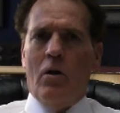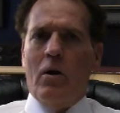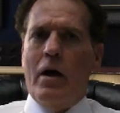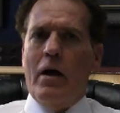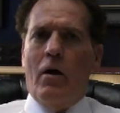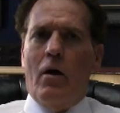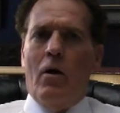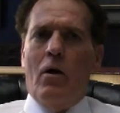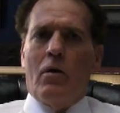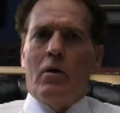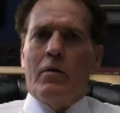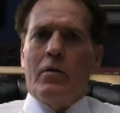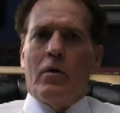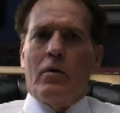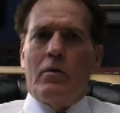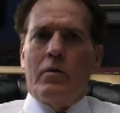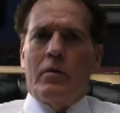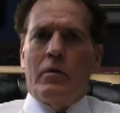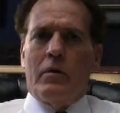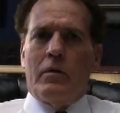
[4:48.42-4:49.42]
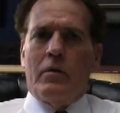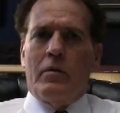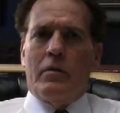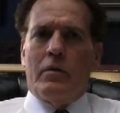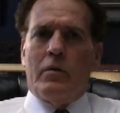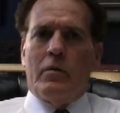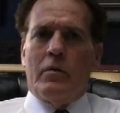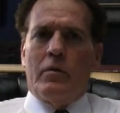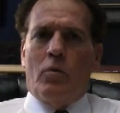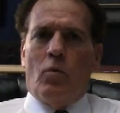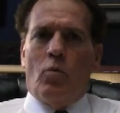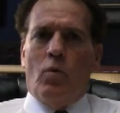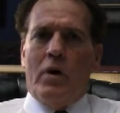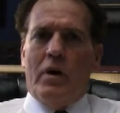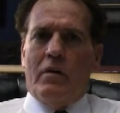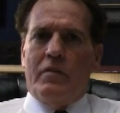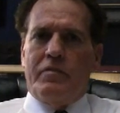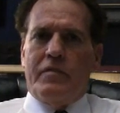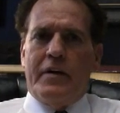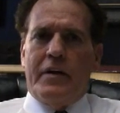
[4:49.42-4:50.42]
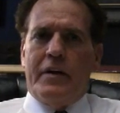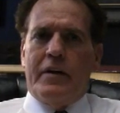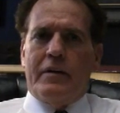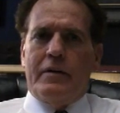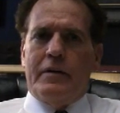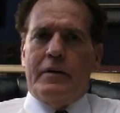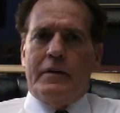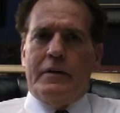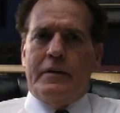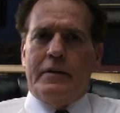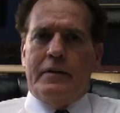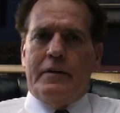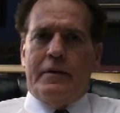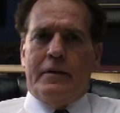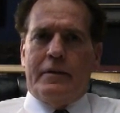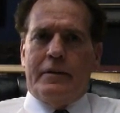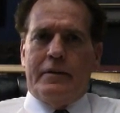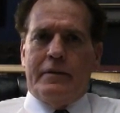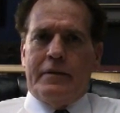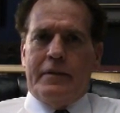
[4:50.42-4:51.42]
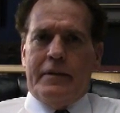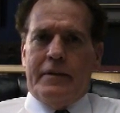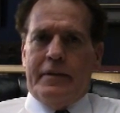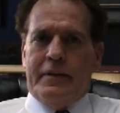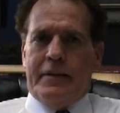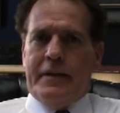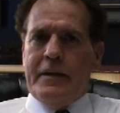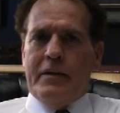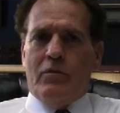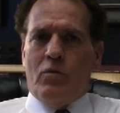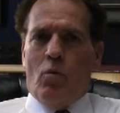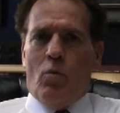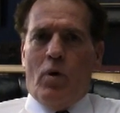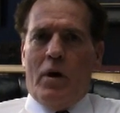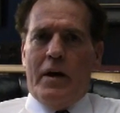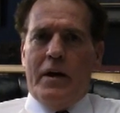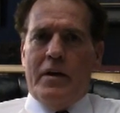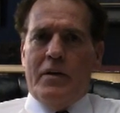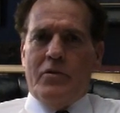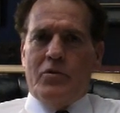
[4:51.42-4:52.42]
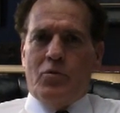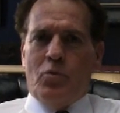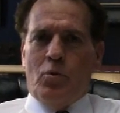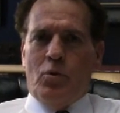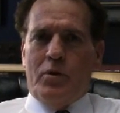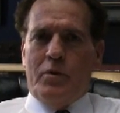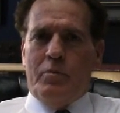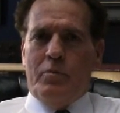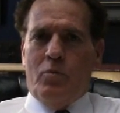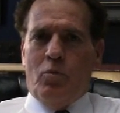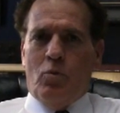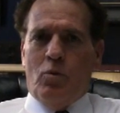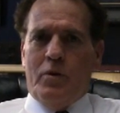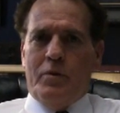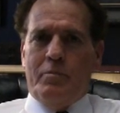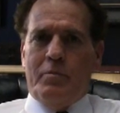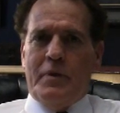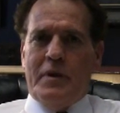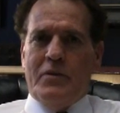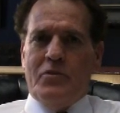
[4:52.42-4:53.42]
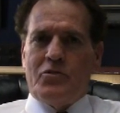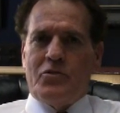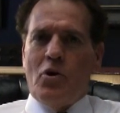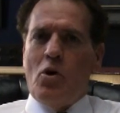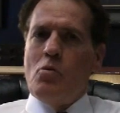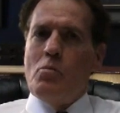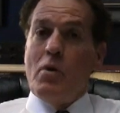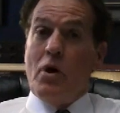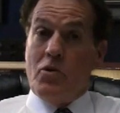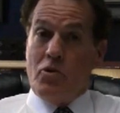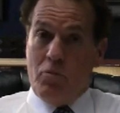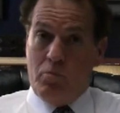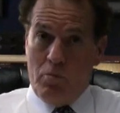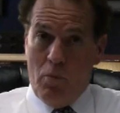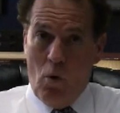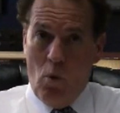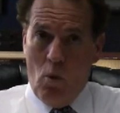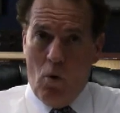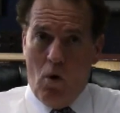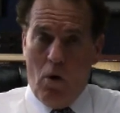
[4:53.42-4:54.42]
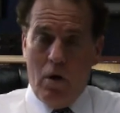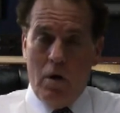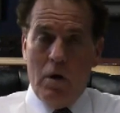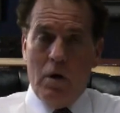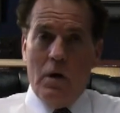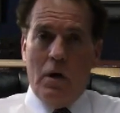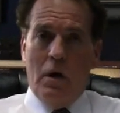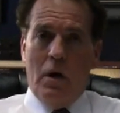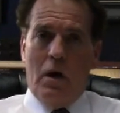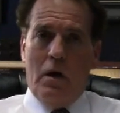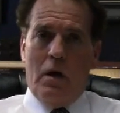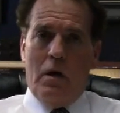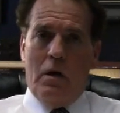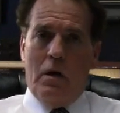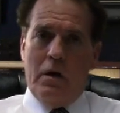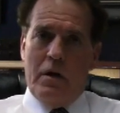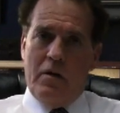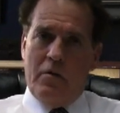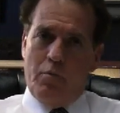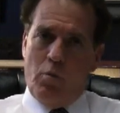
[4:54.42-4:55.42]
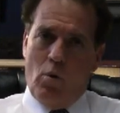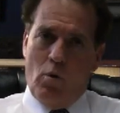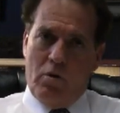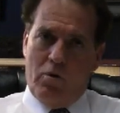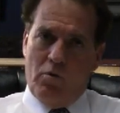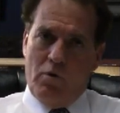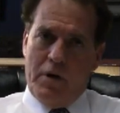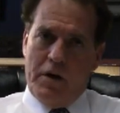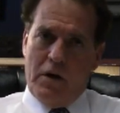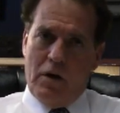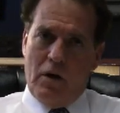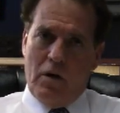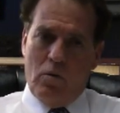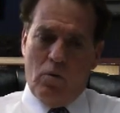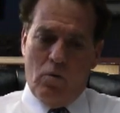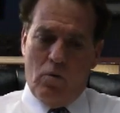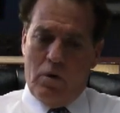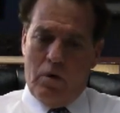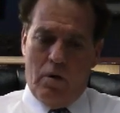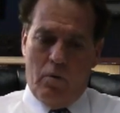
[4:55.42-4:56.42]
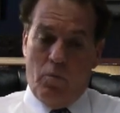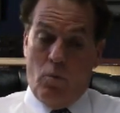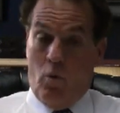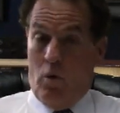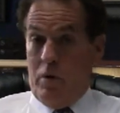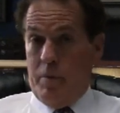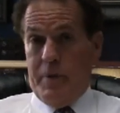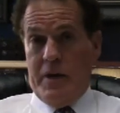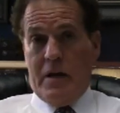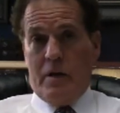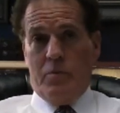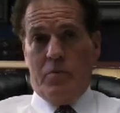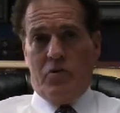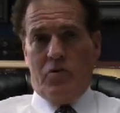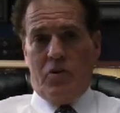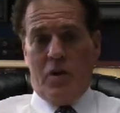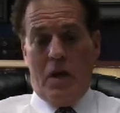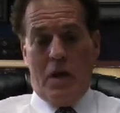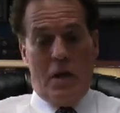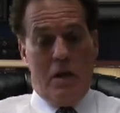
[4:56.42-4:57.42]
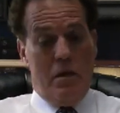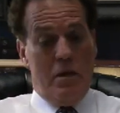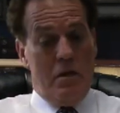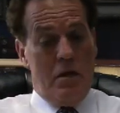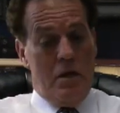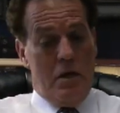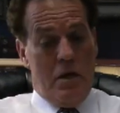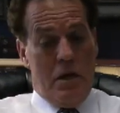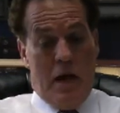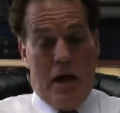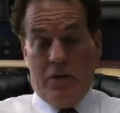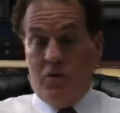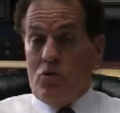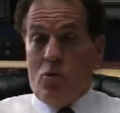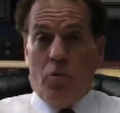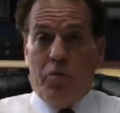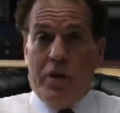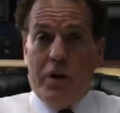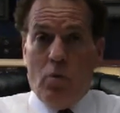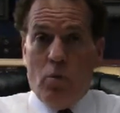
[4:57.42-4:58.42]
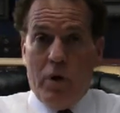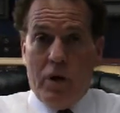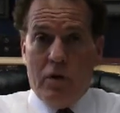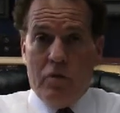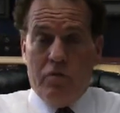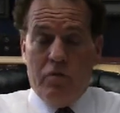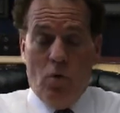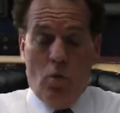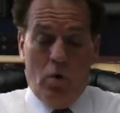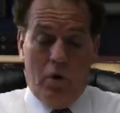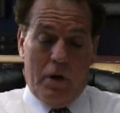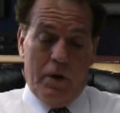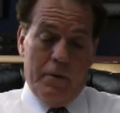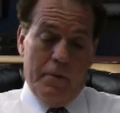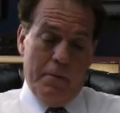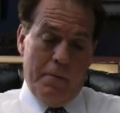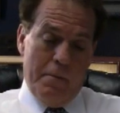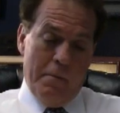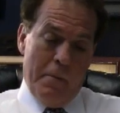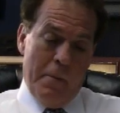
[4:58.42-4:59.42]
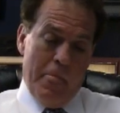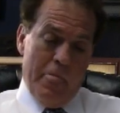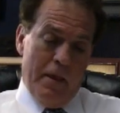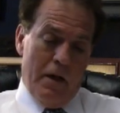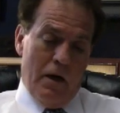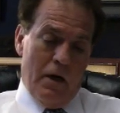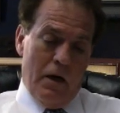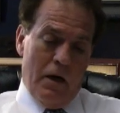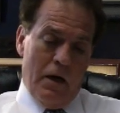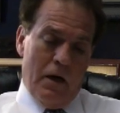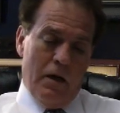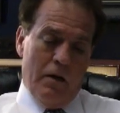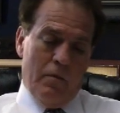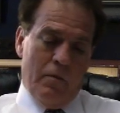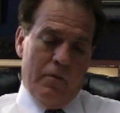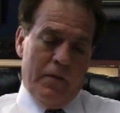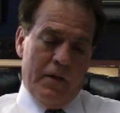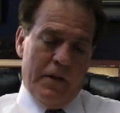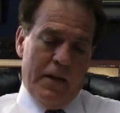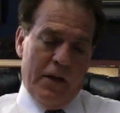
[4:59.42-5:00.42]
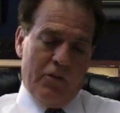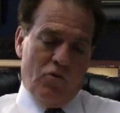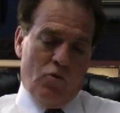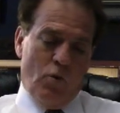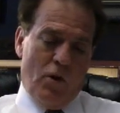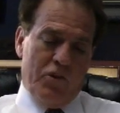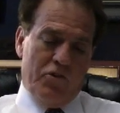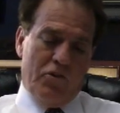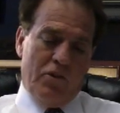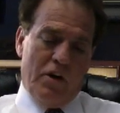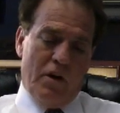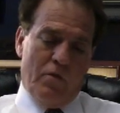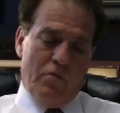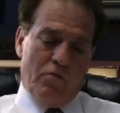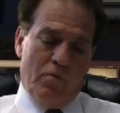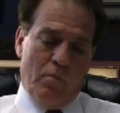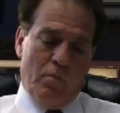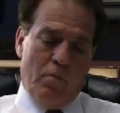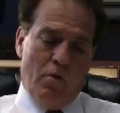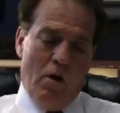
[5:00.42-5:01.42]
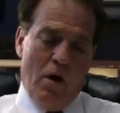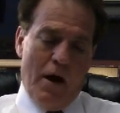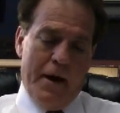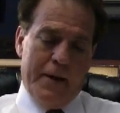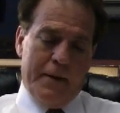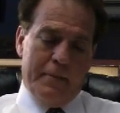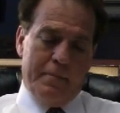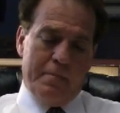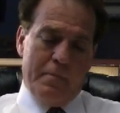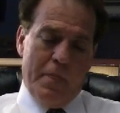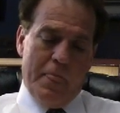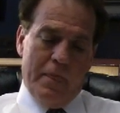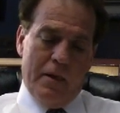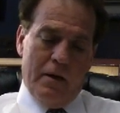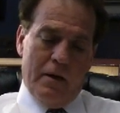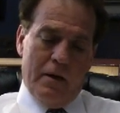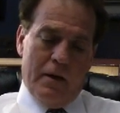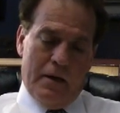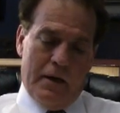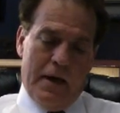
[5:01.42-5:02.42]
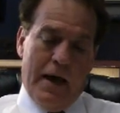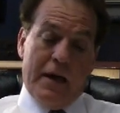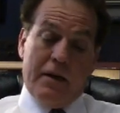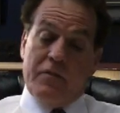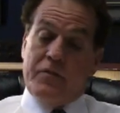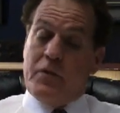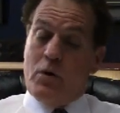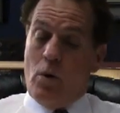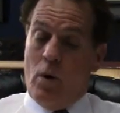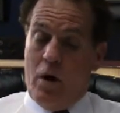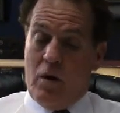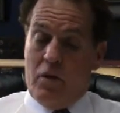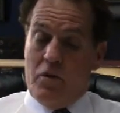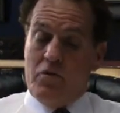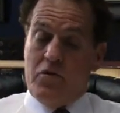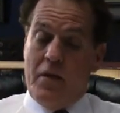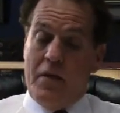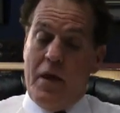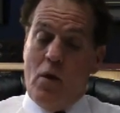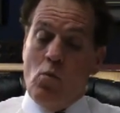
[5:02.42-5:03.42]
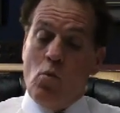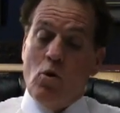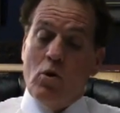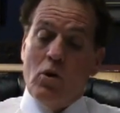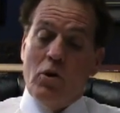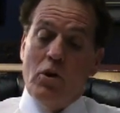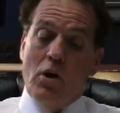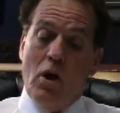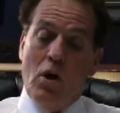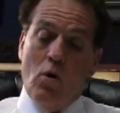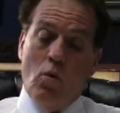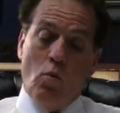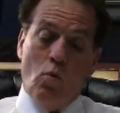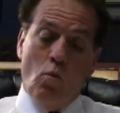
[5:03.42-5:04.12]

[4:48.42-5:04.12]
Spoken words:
the welfare giveaways would be so much more if Puerto Rico were to become a state. I just don't think we can afford it. The next question comes from Brian and a few others, and they want to know,